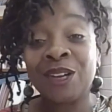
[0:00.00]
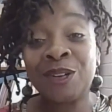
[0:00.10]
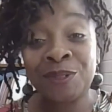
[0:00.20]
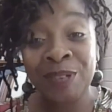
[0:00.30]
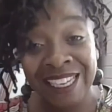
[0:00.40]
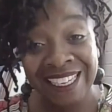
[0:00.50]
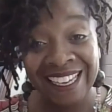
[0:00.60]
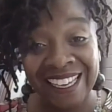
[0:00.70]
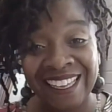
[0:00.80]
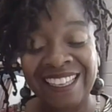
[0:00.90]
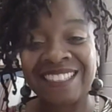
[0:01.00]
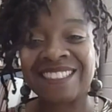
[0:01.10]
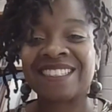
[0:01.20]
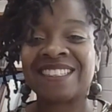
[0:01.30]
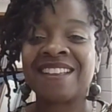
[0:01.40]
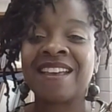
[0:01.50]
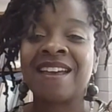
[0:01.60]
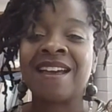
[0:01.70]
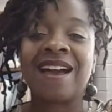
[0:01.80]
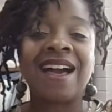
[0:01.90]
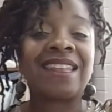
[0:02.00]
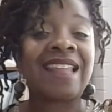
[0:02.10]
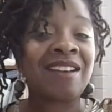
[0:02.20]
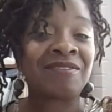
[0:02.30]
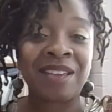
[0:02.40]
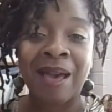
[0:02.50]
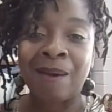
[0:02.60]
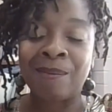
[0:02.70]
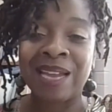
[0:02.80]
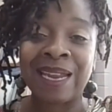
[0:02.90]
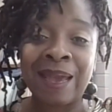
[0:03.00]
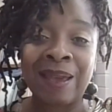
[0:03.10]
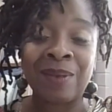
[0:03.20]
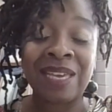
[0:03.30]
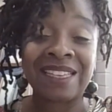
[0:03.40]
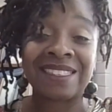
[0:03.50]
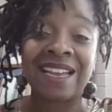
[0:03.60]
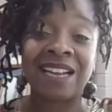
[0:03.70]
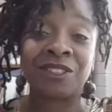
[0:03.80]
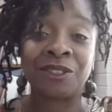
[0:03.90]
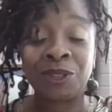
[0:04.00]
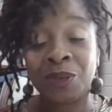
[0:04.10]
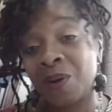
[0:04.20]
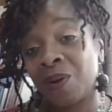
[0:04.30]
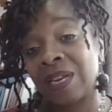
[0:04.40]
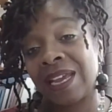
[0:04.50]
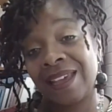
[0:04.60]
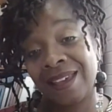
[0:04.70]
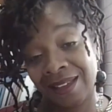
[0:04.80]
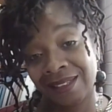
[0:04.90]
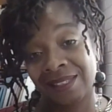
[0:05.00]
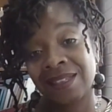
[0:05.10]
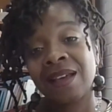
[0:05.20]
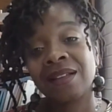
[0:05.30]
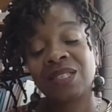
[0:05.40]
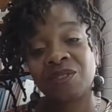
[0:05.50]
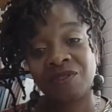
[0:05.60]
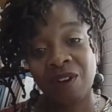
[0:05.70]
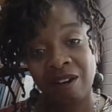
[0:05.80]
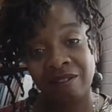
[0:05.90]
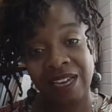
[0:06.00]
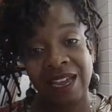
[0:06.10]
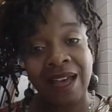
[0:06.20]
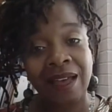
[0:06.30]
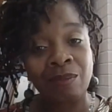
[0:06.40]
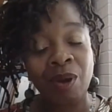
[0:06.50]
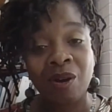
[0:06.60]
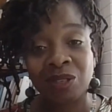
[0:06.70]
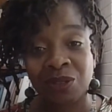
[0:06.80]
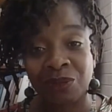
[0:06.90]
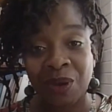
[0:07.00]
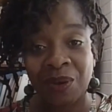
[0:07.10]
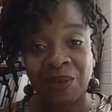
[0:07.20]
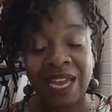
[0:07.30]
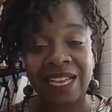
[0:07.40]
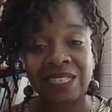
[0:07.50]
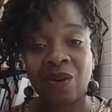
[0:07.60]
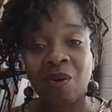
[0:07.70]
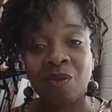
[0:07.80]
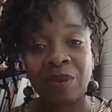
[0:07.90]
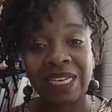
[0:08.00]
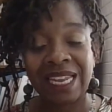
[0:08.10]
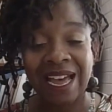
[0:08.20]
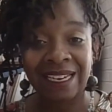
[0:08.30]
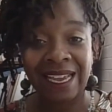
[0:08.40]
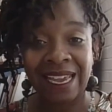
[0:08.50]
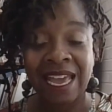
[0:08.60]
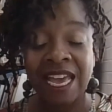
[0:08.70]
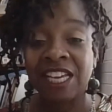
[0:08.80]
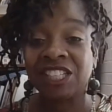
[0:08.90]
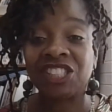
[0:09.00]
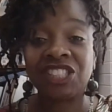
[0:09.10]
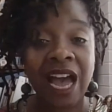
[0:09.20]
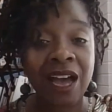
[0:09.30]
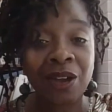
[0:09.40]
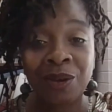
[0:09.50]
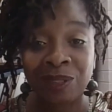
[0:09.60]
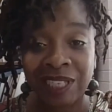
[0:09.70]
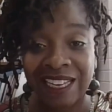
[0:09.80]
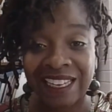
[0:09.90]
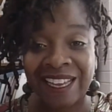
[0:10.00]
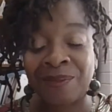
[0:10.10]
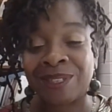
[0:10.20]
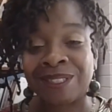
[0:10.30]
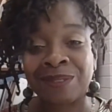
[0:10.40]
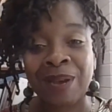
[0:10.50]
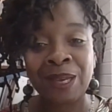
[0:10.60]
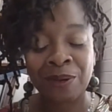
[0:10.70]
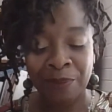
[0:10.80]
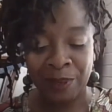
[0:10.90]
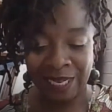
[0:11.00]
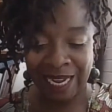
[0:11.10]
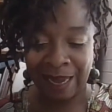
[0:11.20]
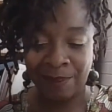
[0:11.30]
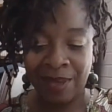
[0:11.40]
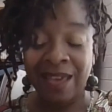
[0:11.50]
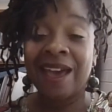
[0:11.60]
Greetings, Lafayette. My name is Dr. Dawn Hicks Tafari. I am also known as Omilade Shango Dele, which is my Yoruba name.